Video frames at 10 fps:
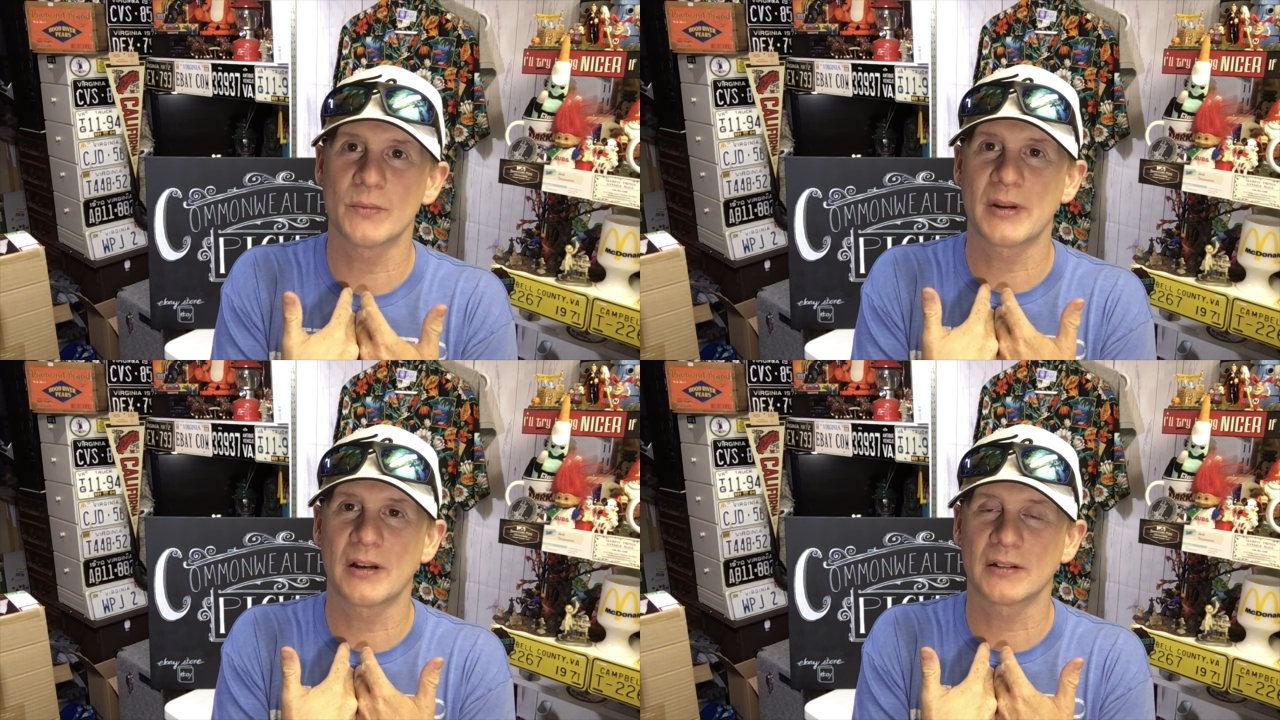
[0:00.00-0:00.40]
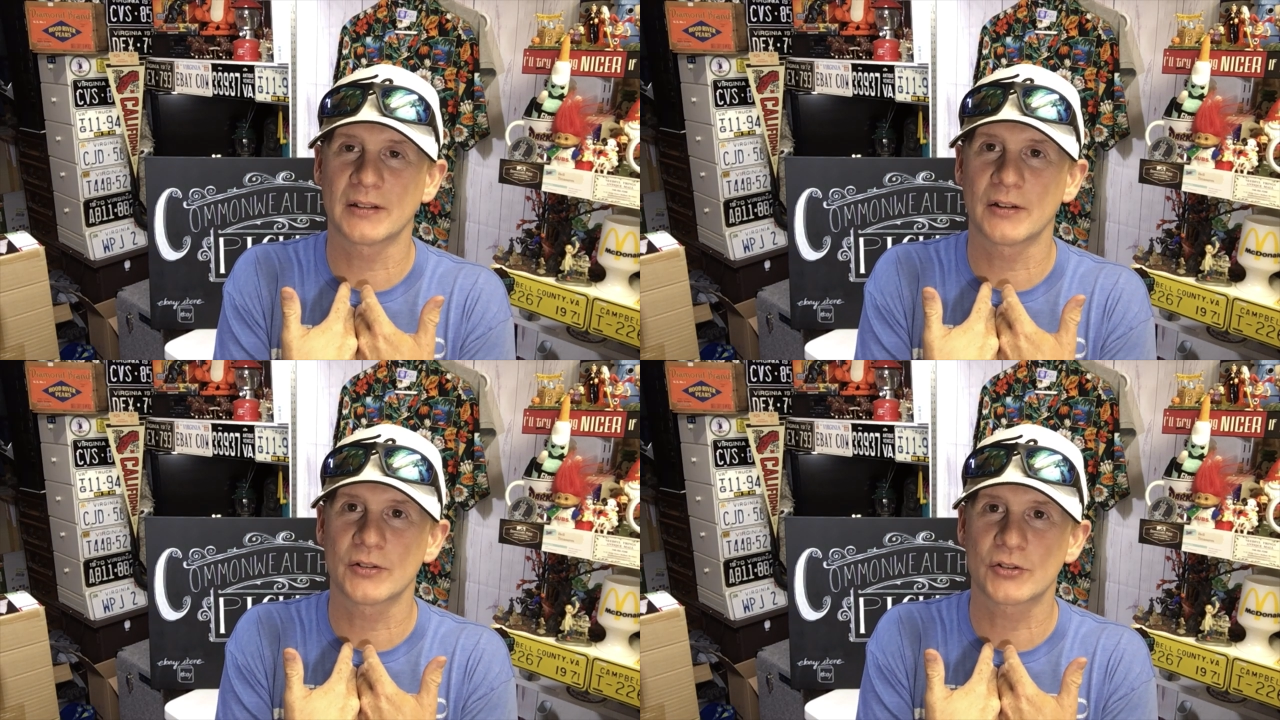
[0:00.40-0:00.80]
me on
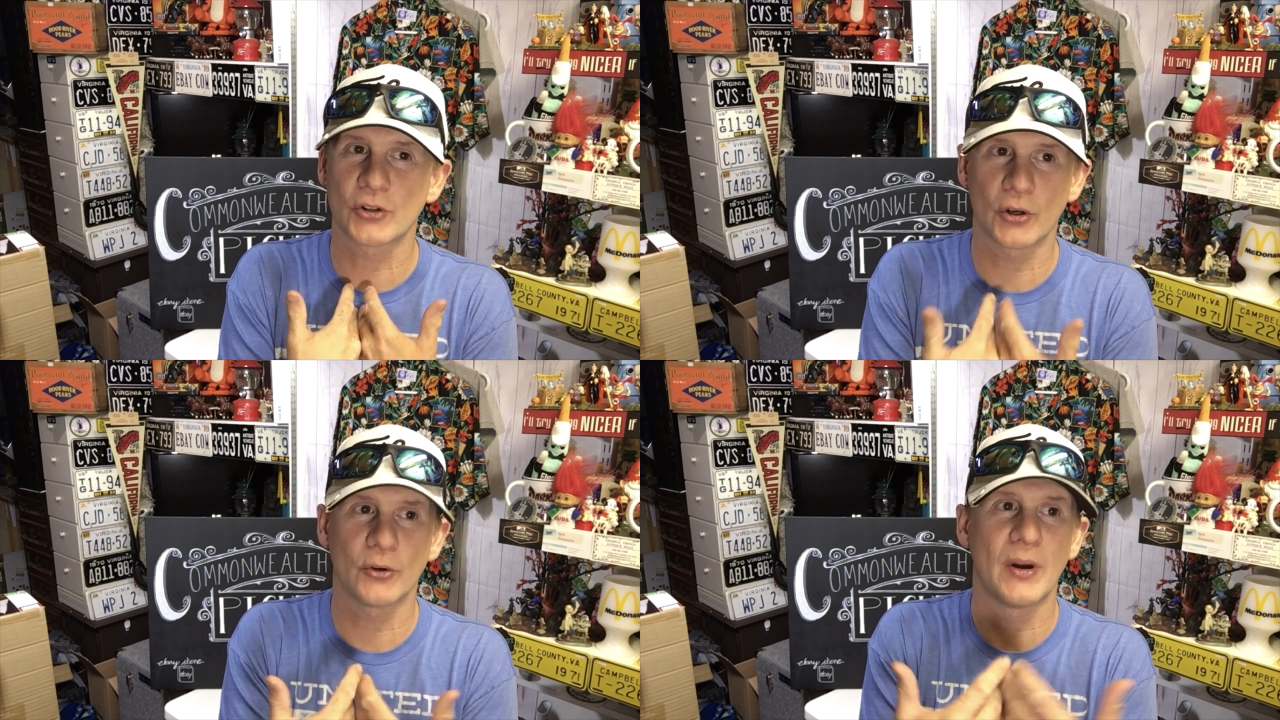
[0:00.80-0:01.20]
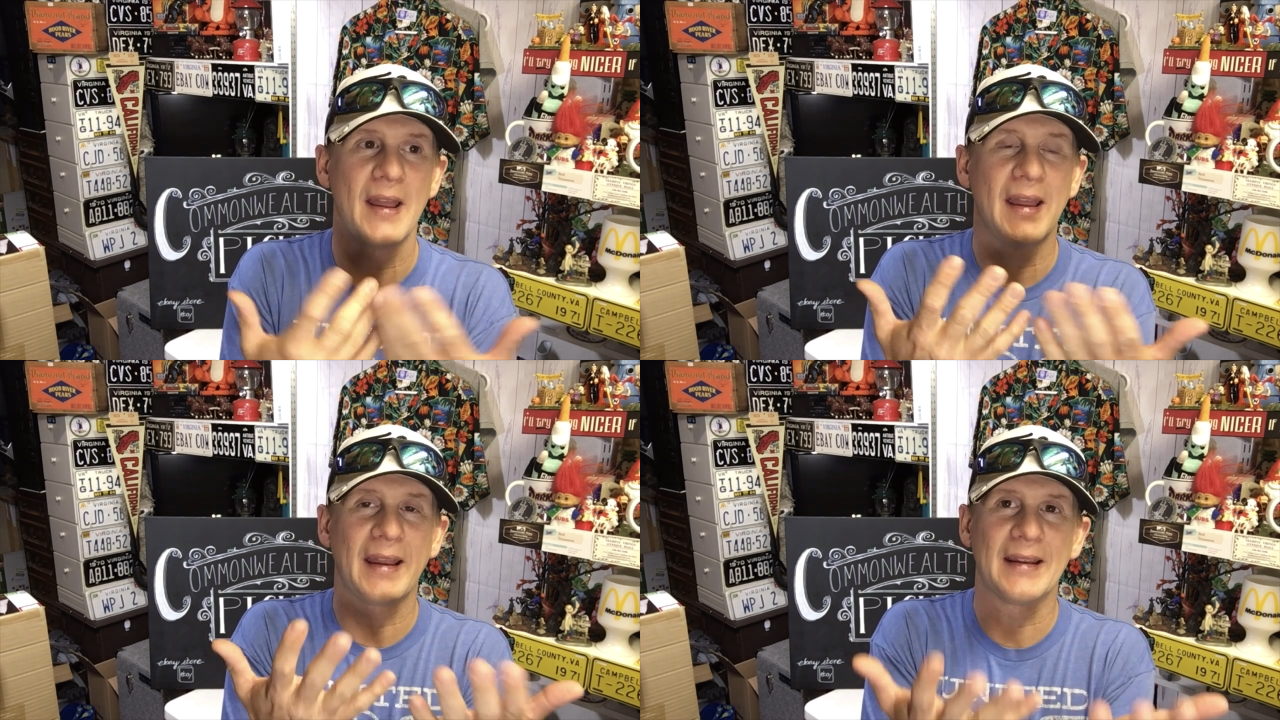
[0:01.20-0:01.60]
their show
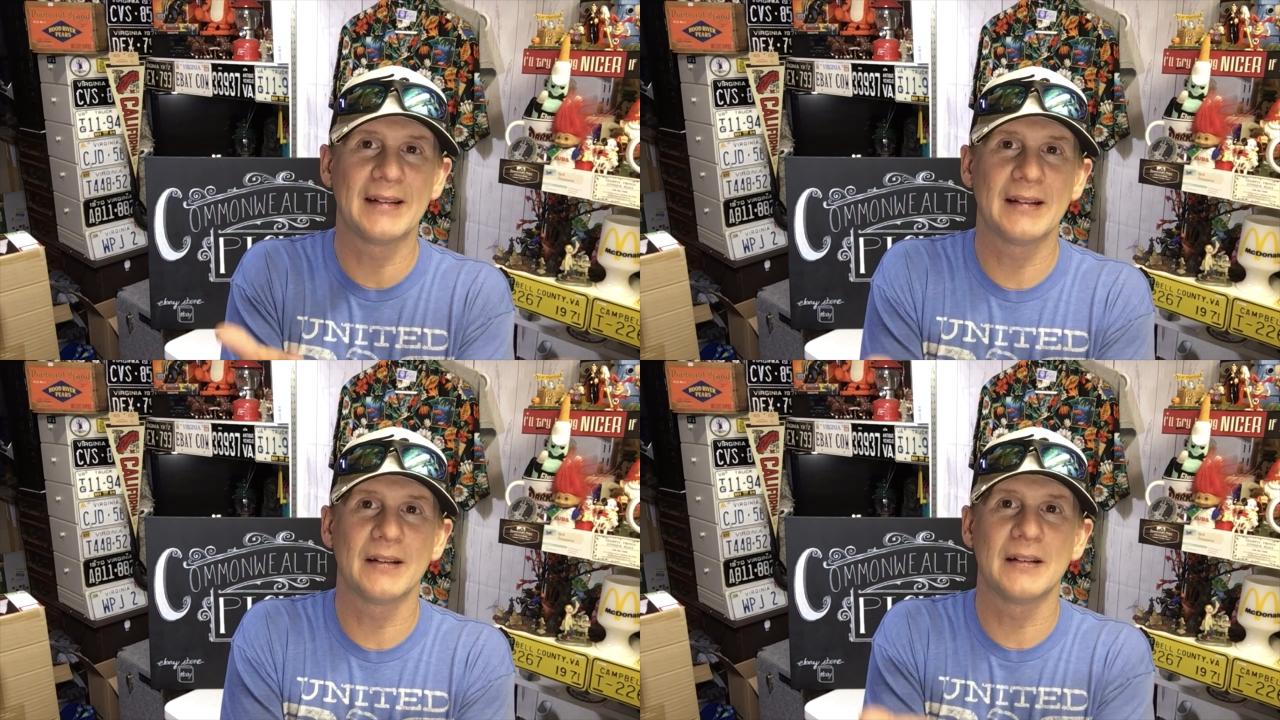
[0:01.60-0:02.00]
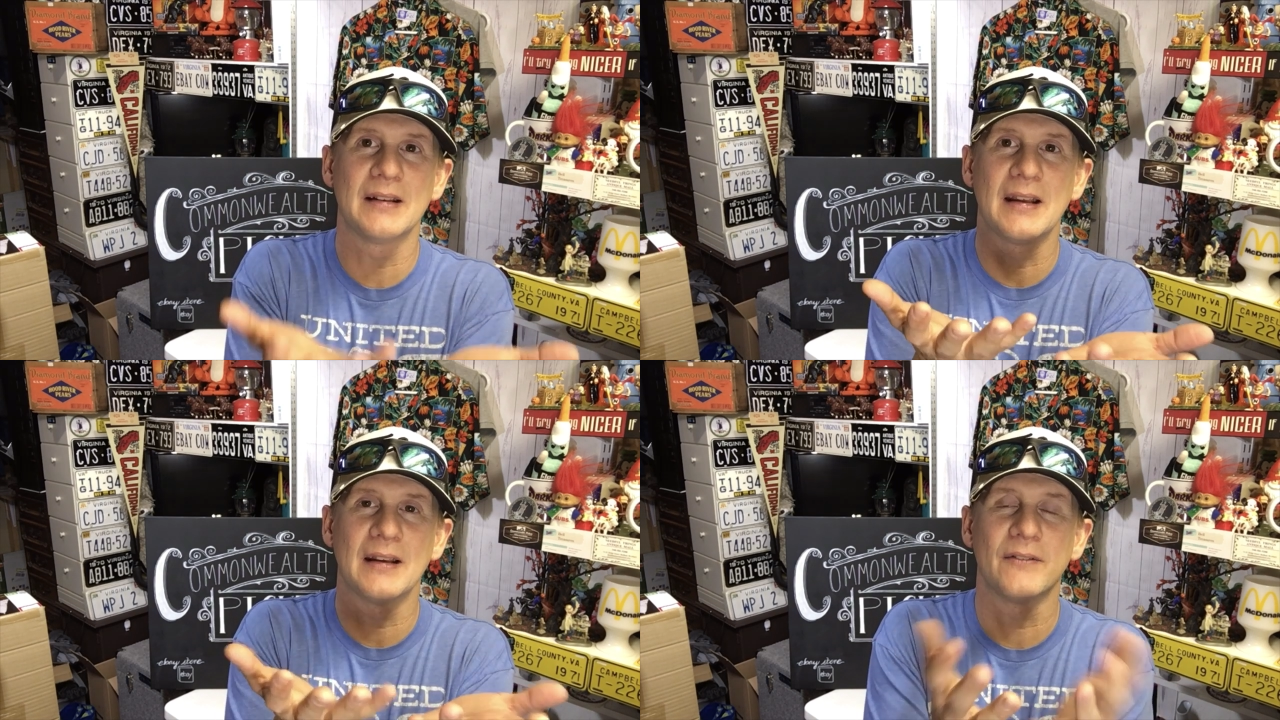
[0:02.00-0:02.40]
and had
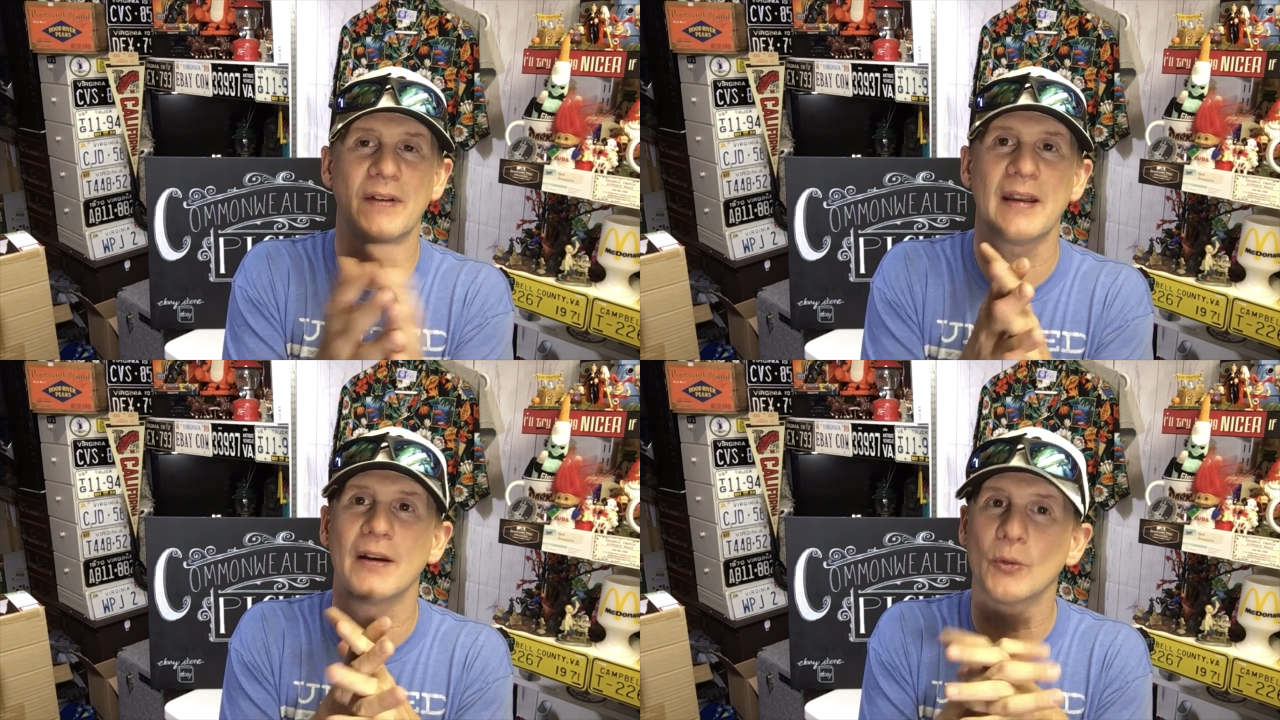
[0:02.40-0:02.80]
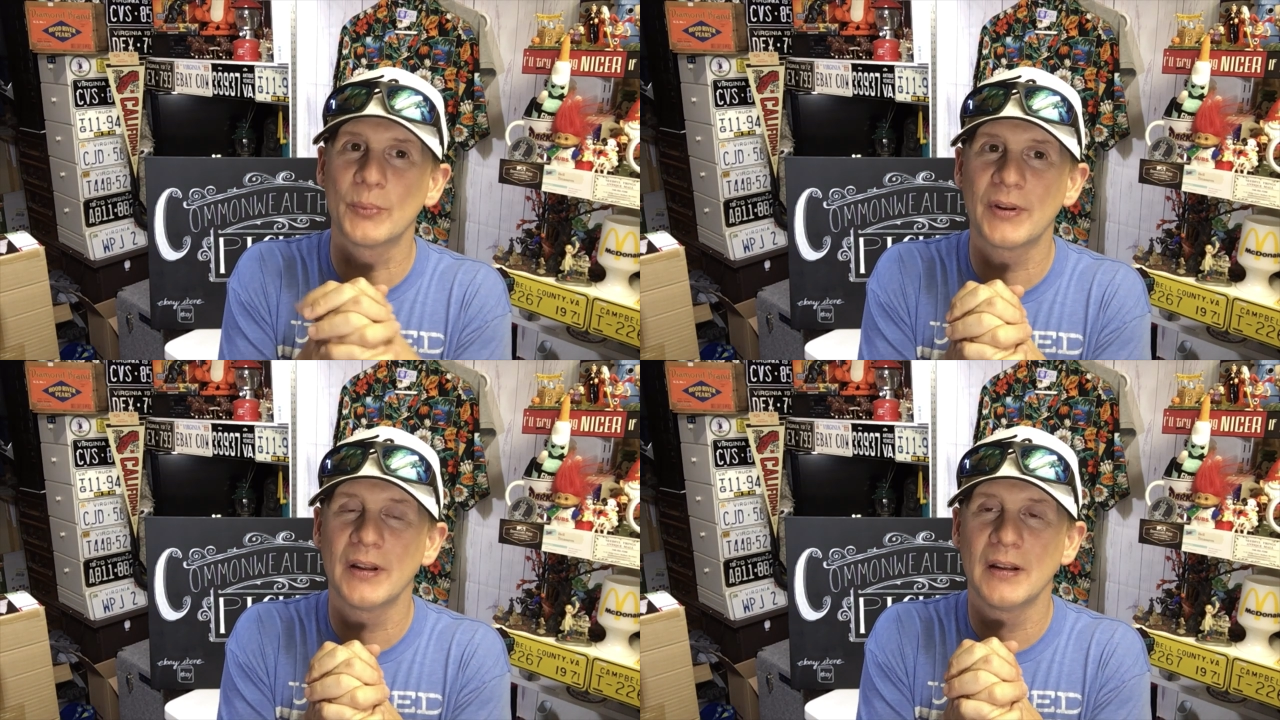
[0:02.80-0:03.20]
have helped